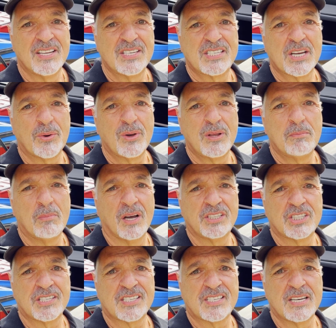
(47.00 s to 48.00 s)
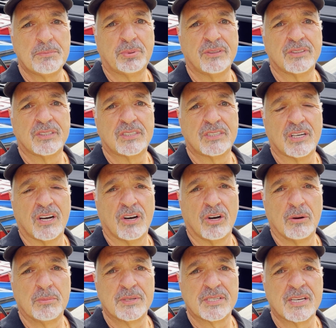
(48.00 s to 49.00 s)
So in much simpler
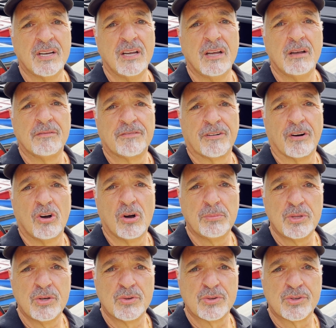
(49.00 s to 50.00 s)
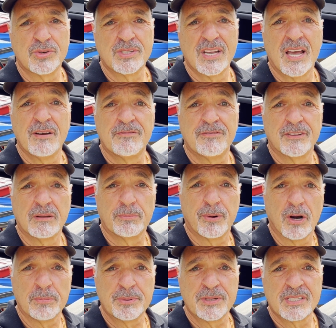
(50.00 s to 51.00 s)
terms, for home users and for the
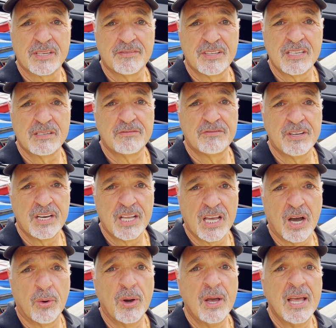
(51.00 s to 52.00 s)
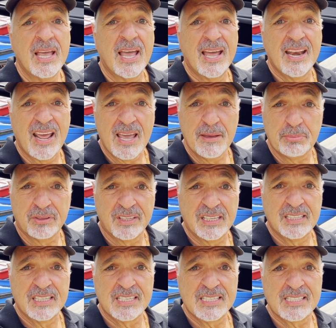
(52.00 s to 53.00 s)
purpose of this video, enabling
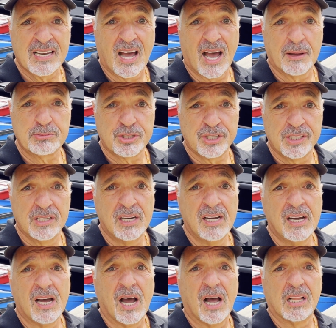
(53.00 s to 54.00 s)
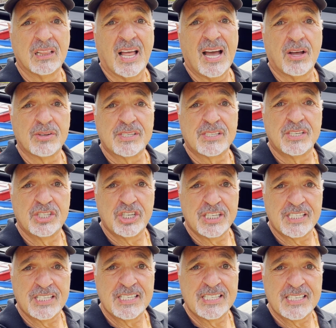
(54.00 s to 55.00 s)
this option allows the
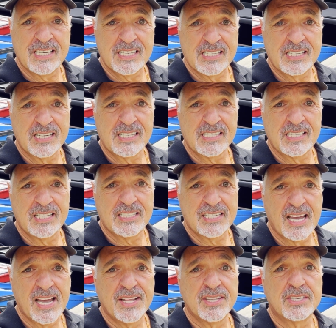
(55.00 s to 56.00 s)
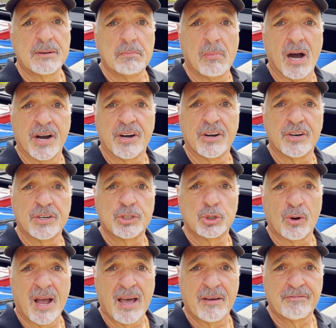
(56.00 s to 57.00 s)
GCC 6010 to monitor
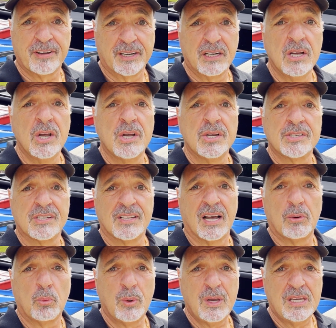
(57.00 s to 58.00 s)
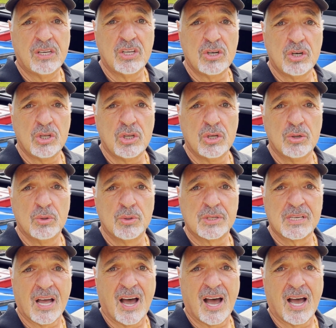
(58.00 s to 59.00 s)
traffic so that we can
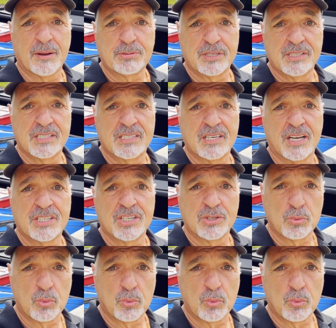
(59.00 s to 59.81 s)
use options such as